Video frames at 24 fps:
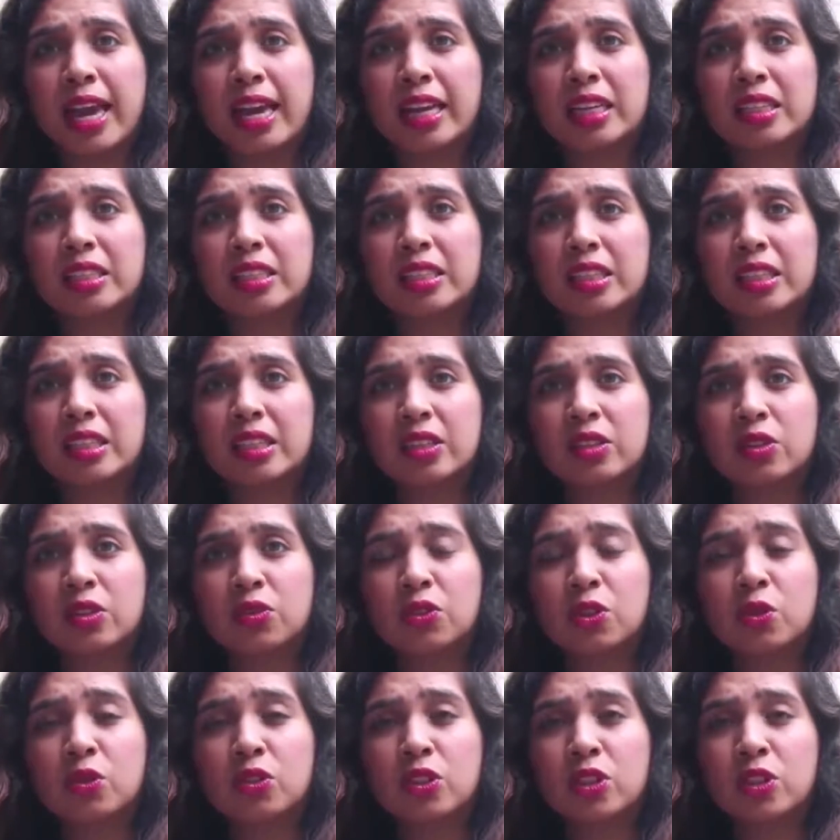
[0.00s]
and the
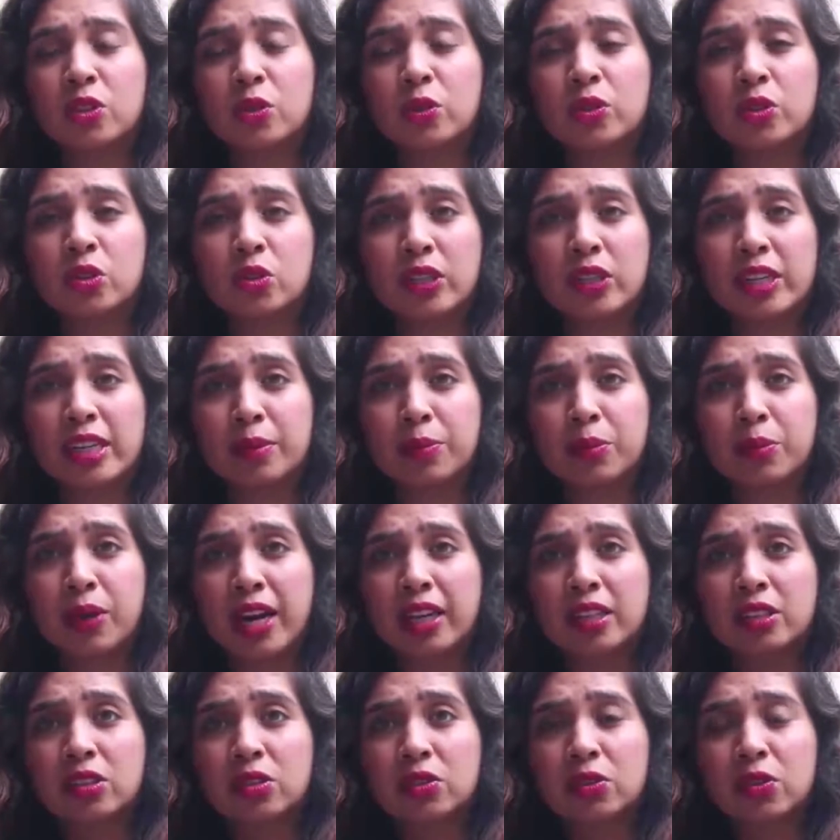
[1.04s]
future looks really
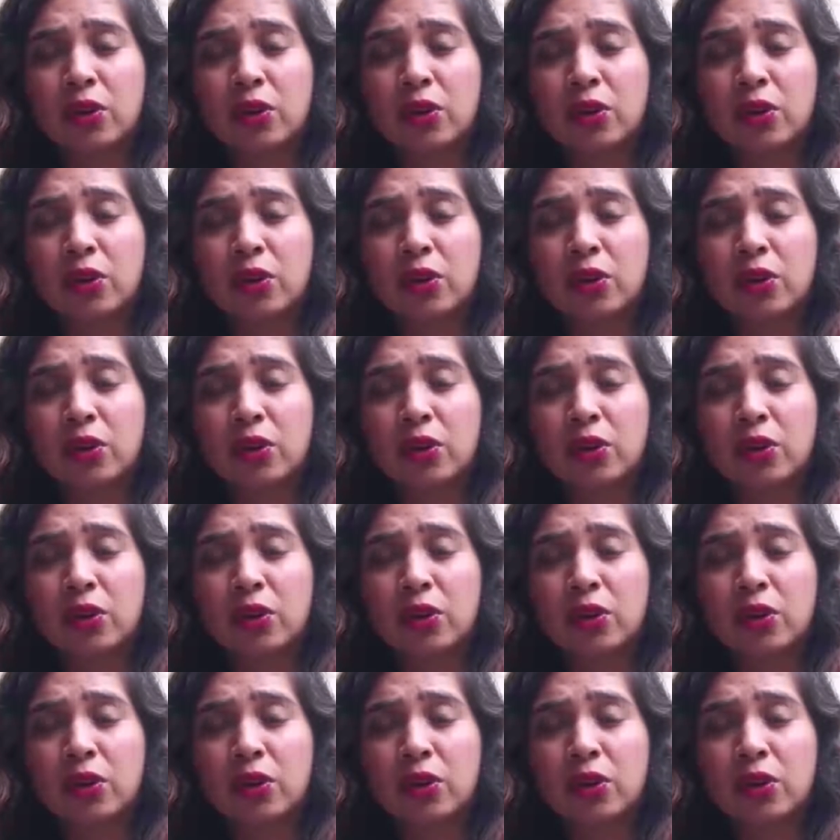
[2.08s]
bright